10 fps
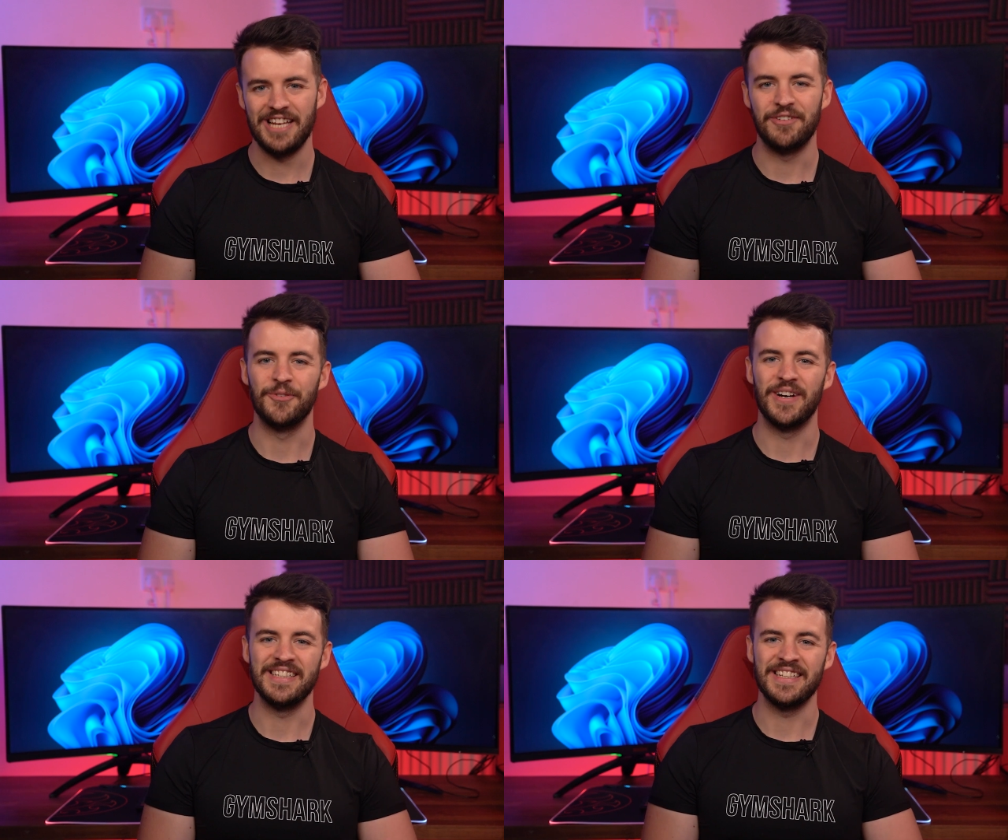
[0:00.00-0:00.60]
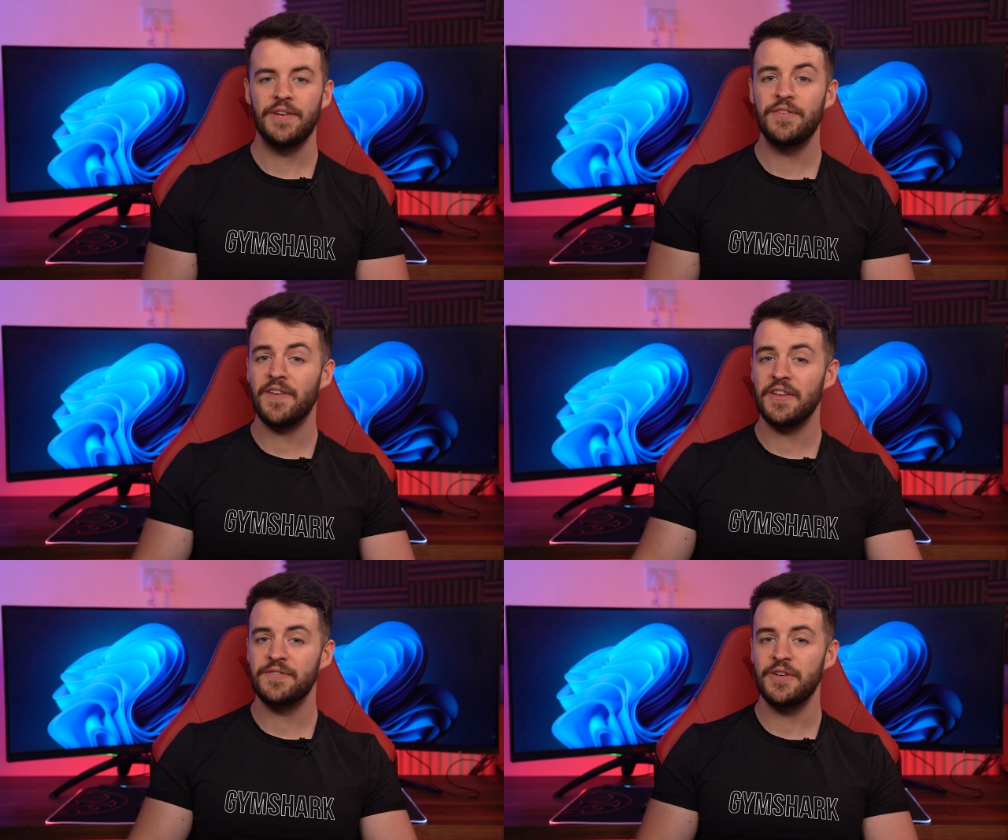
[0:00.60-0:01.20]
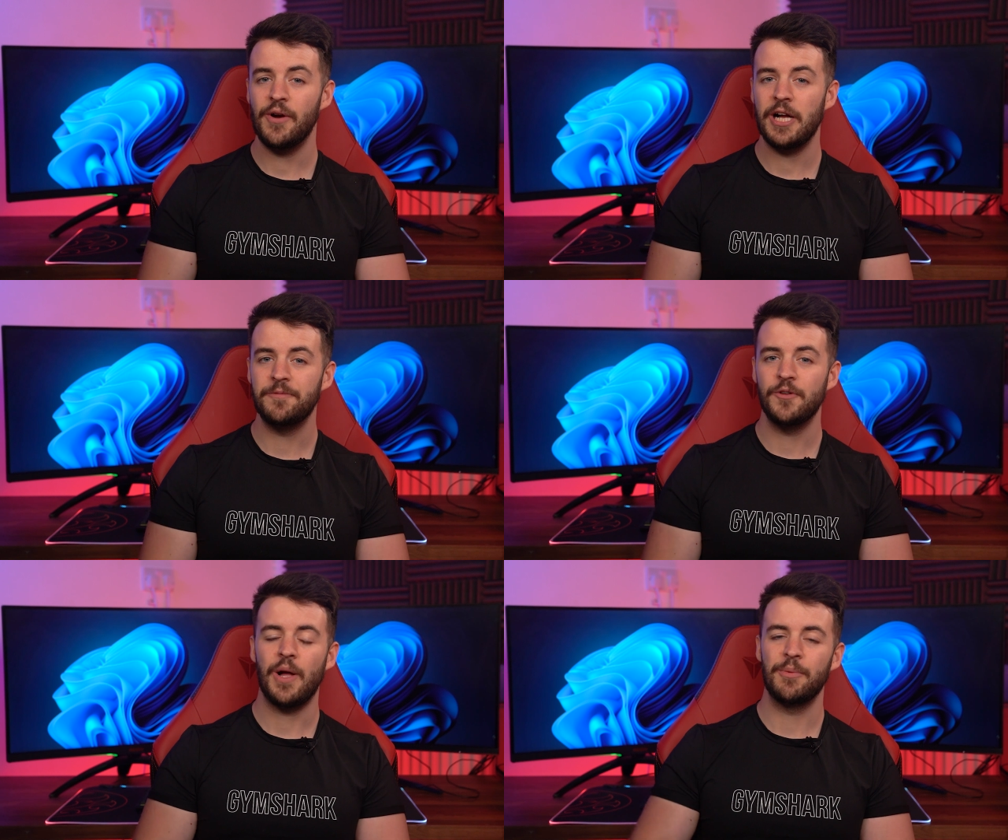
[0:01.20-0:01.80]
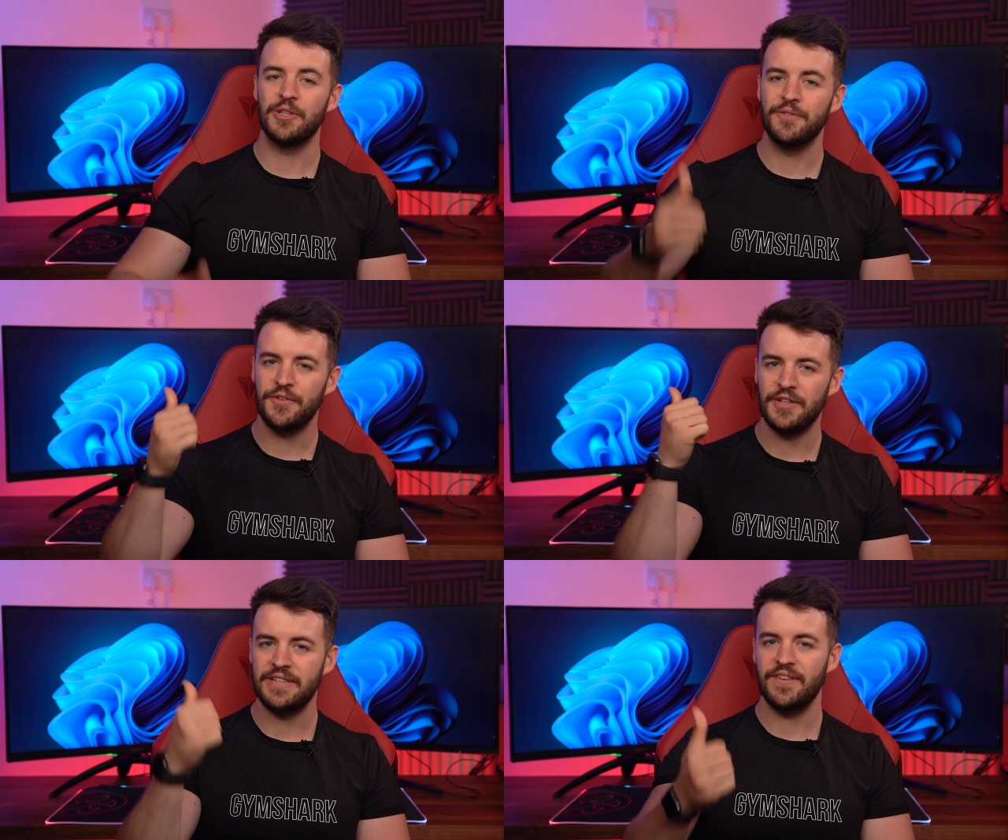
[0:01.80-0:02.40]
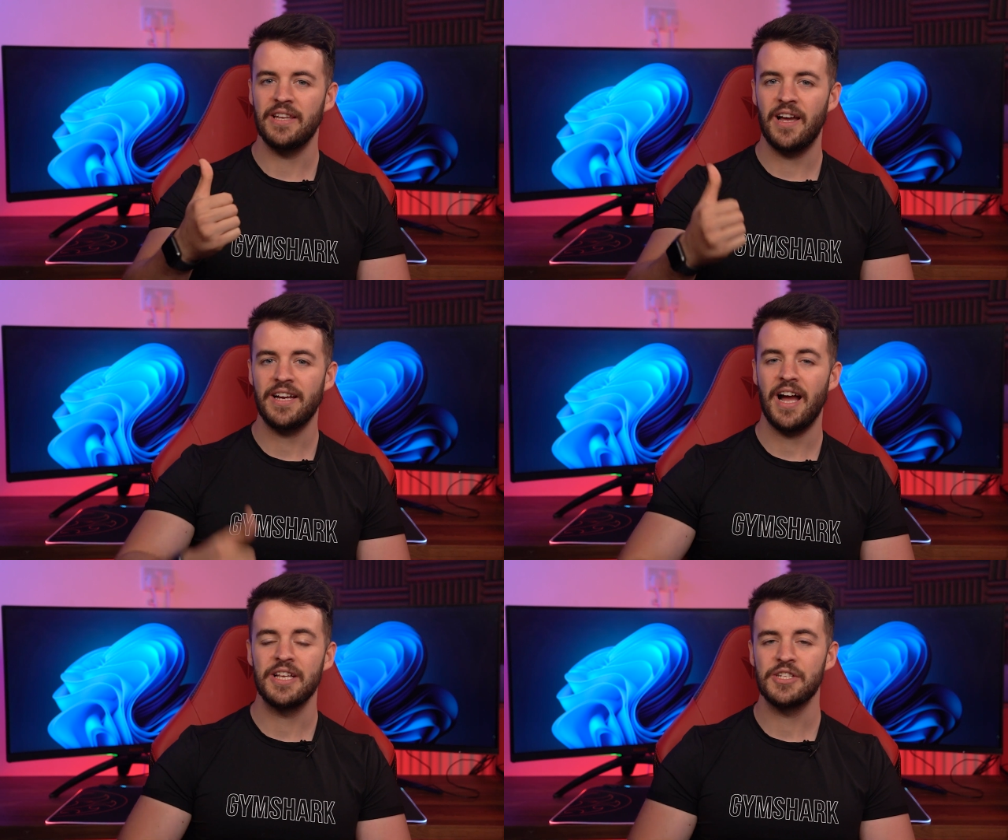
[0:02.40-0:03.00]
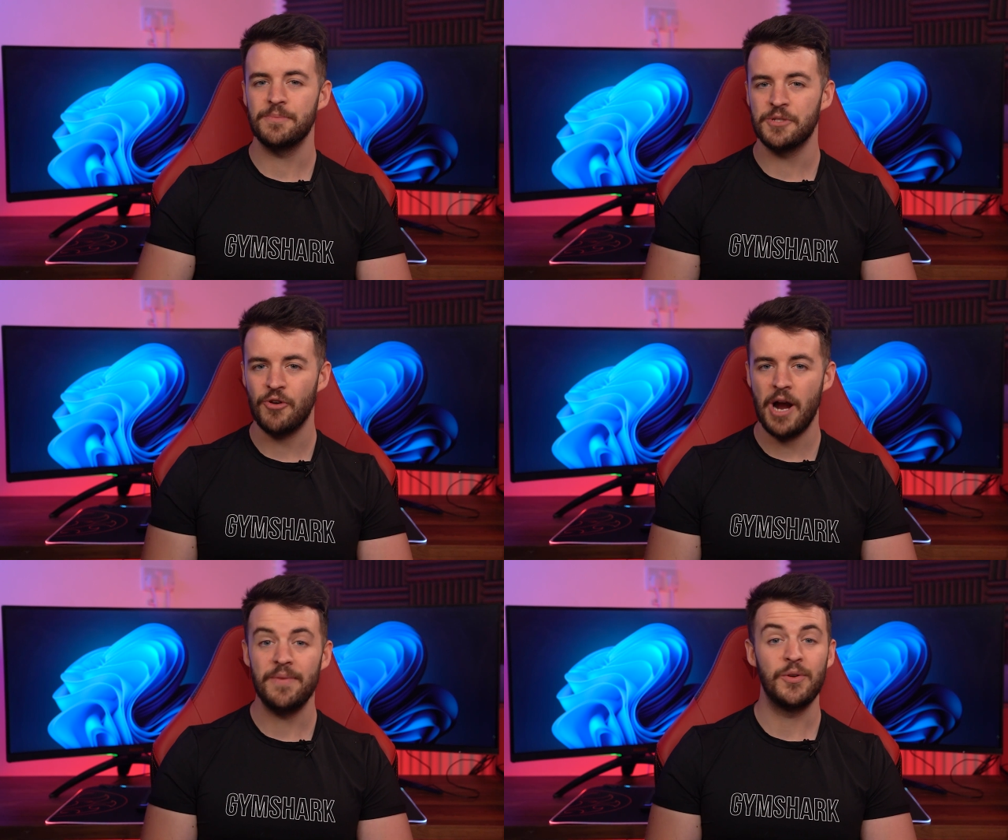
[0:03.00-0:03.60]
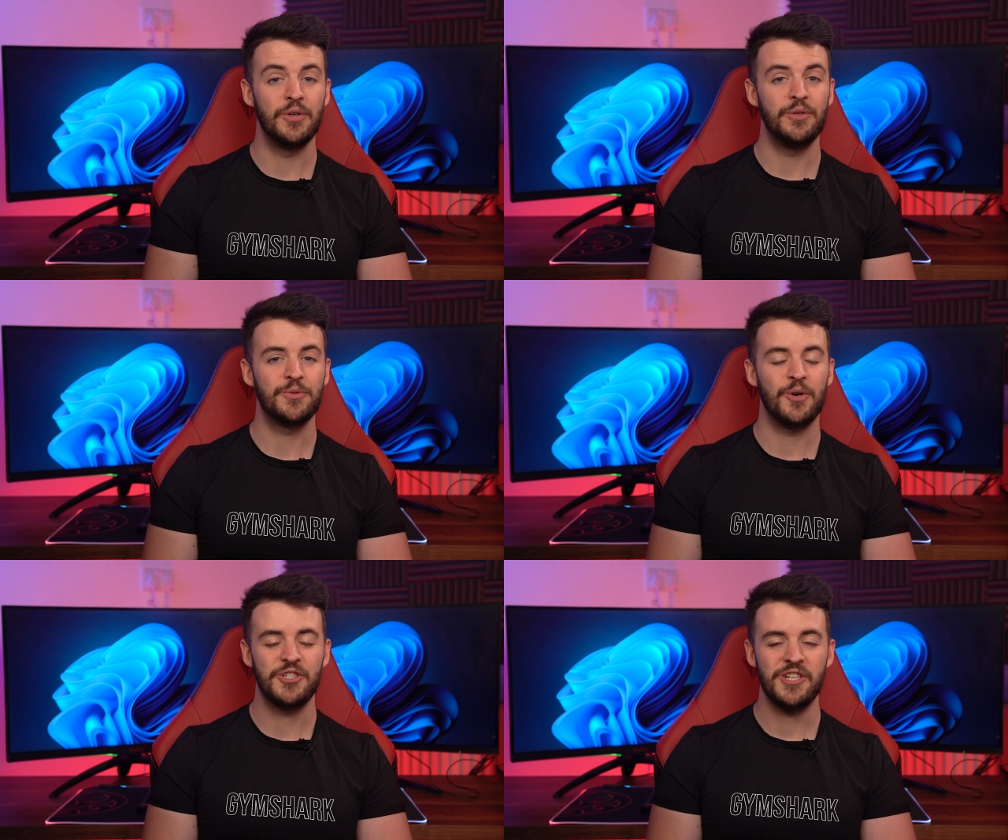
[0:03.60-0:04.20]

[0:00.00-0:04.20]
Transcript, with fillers: 11 ready. If you found this video helpful, I would love if you could leave a like and subscribe if you're new to our